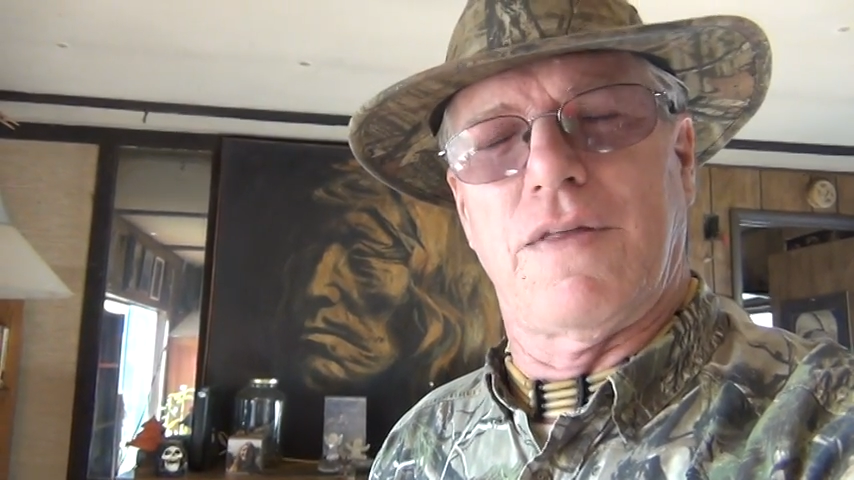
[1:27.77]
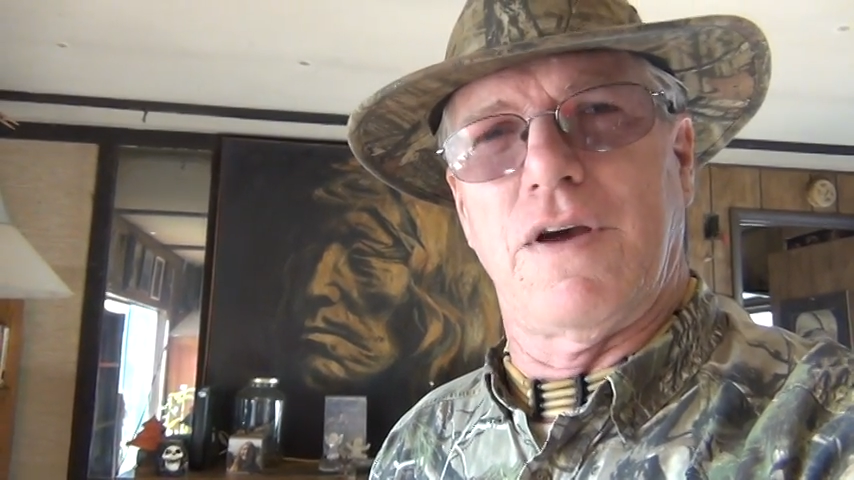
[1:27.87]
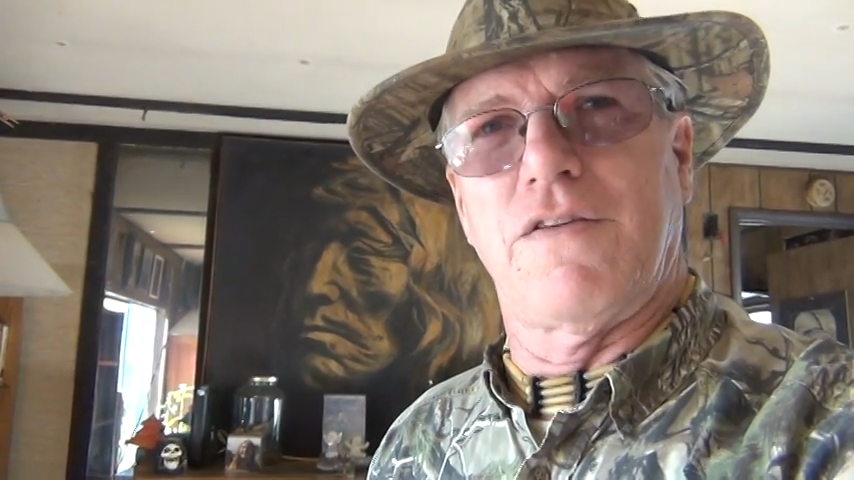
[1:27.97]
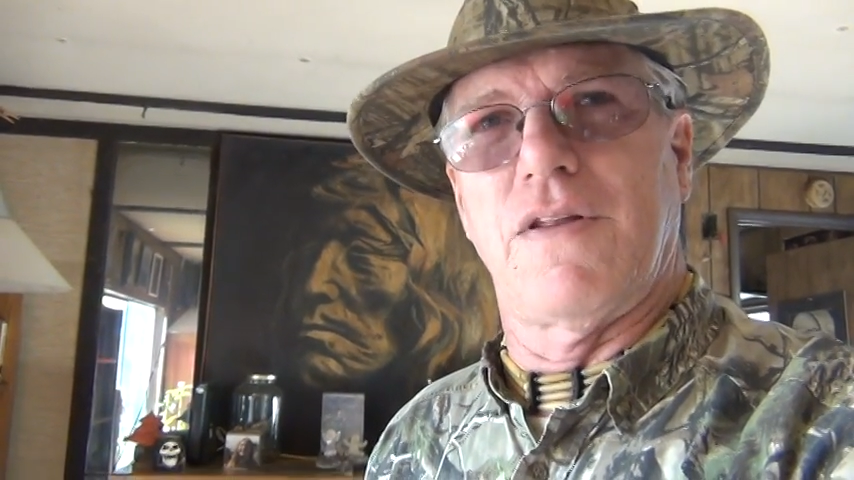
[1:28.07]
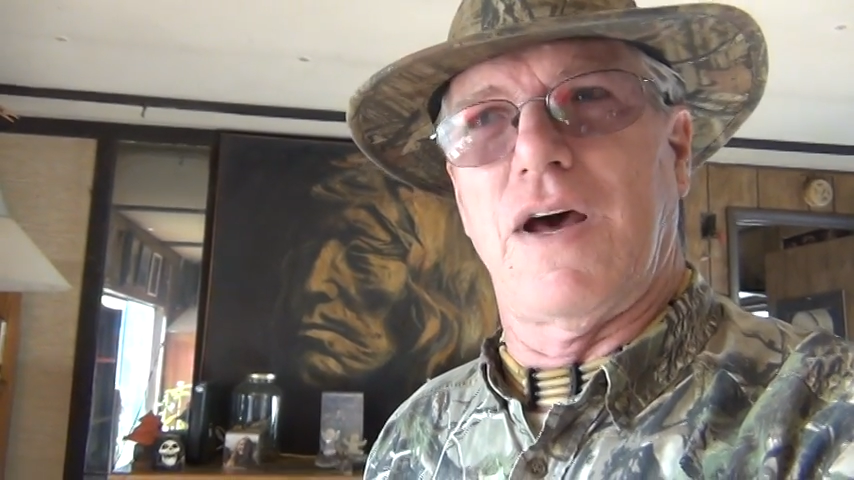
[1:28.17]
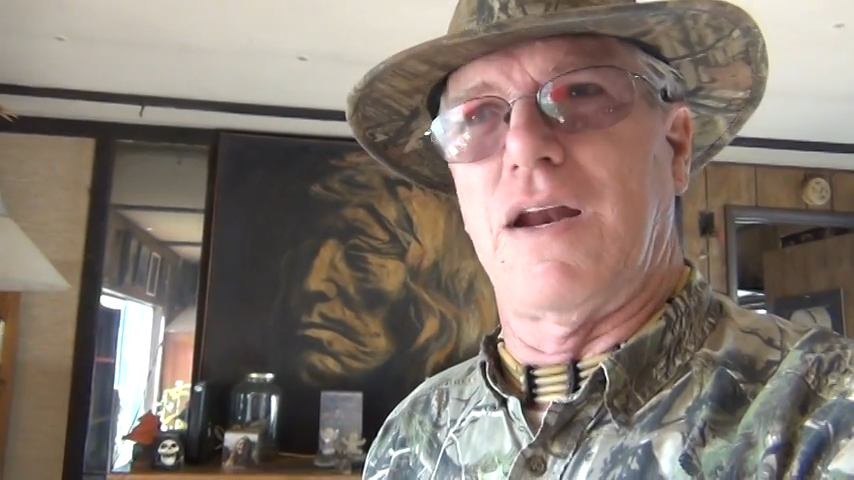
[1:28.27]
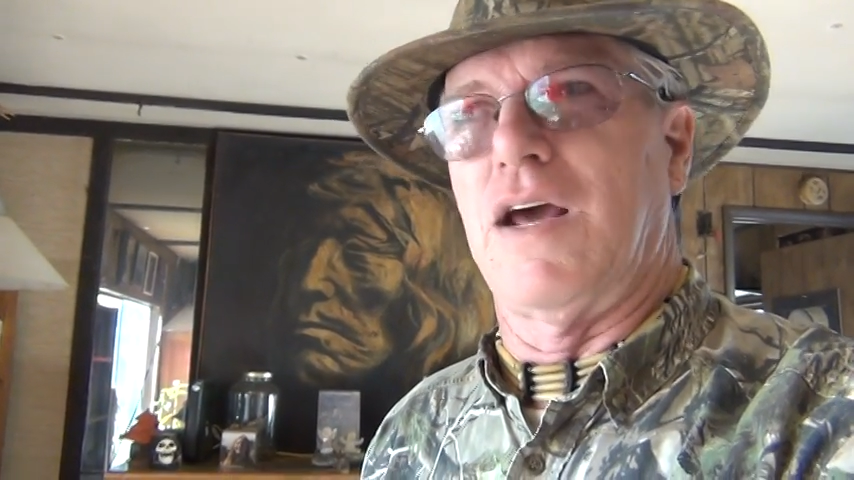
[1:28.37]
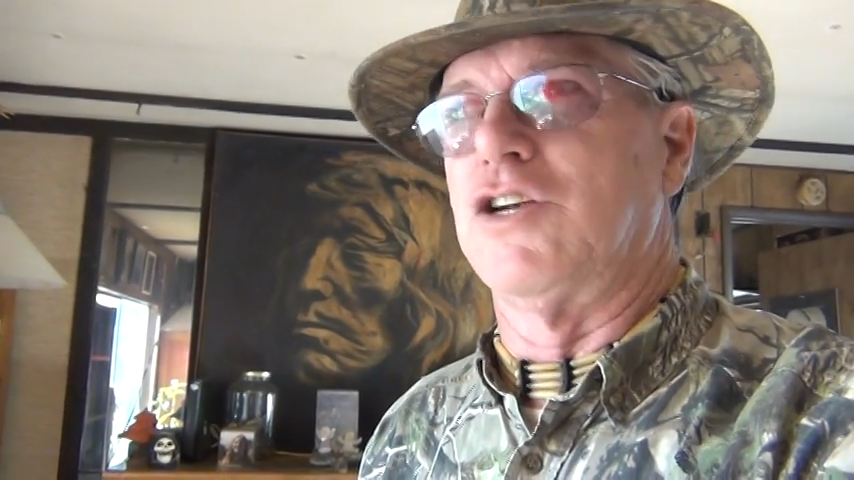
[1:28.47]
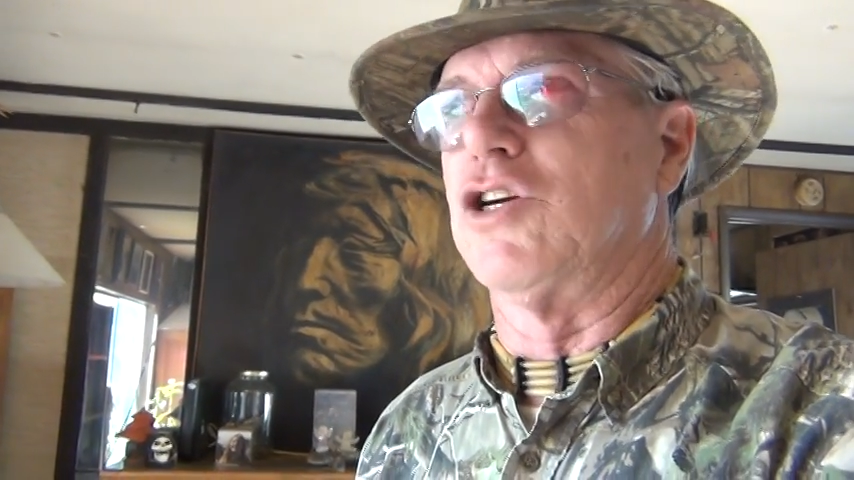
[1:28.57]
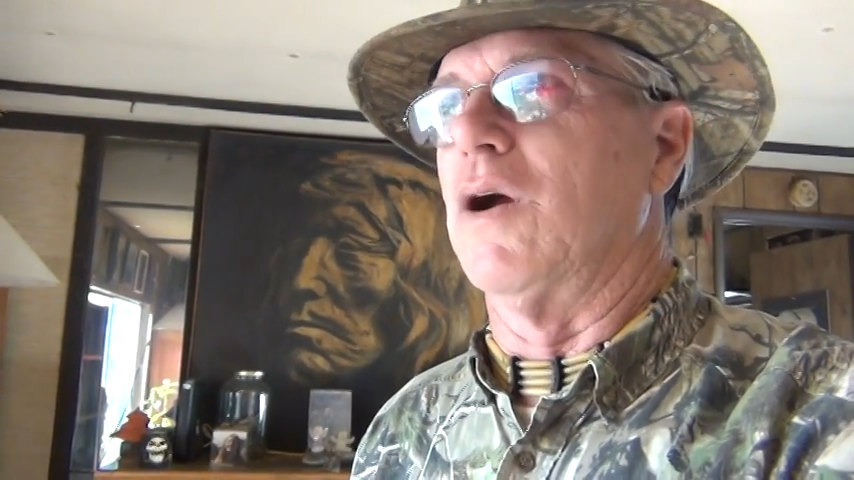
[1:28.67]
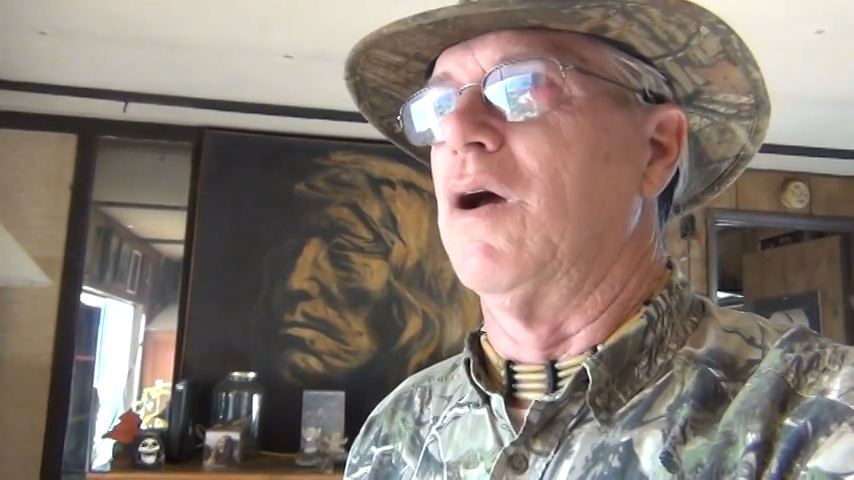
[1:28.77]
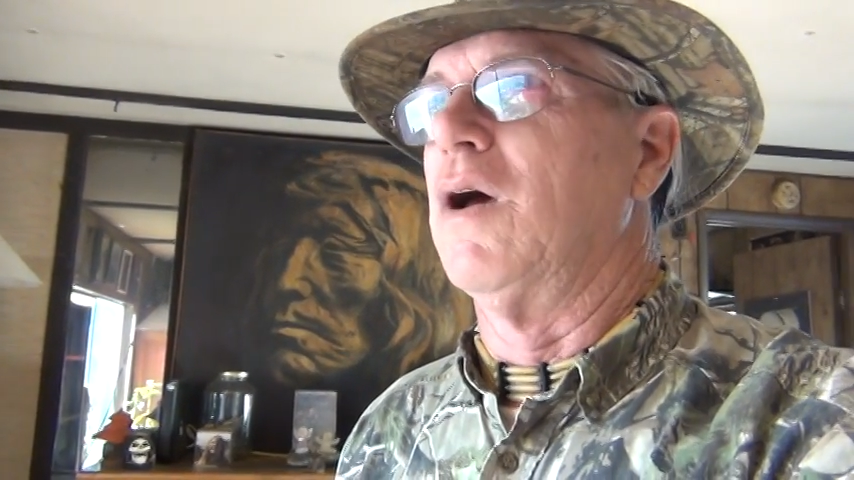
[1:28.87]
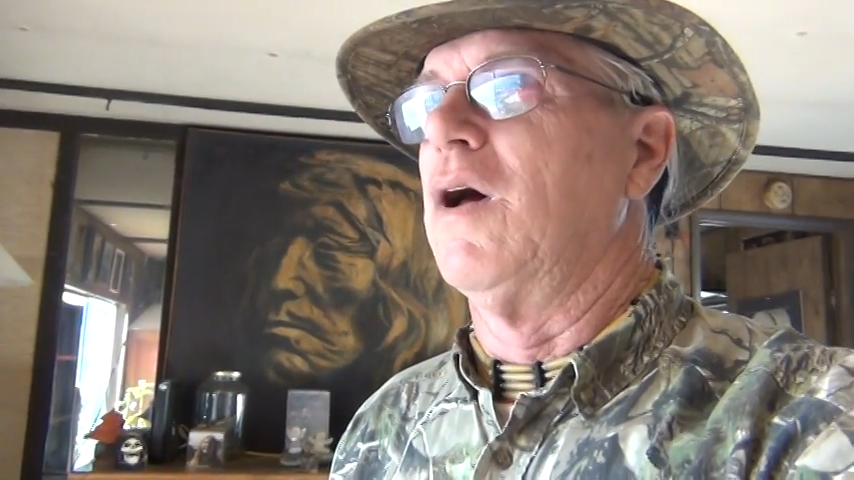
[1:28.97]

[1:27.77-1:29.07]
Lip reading: things of that nature.